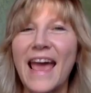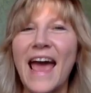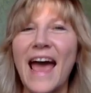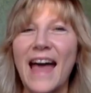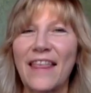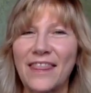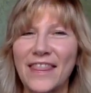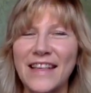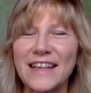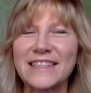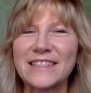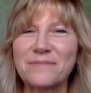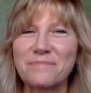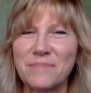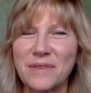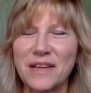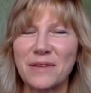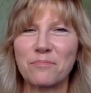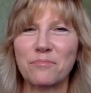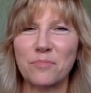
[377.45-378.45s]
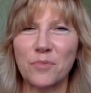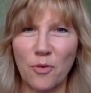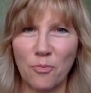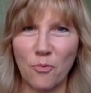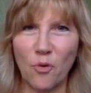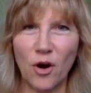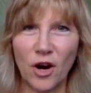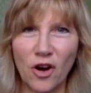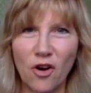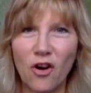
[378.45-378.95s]
And this being
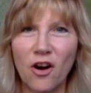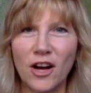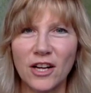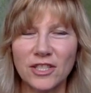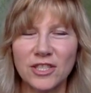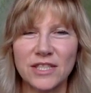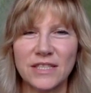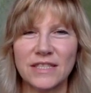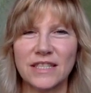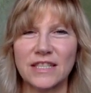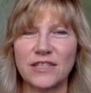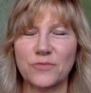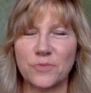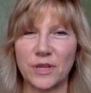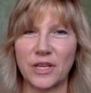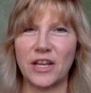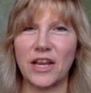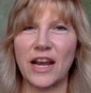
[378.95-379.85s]
more conscious is really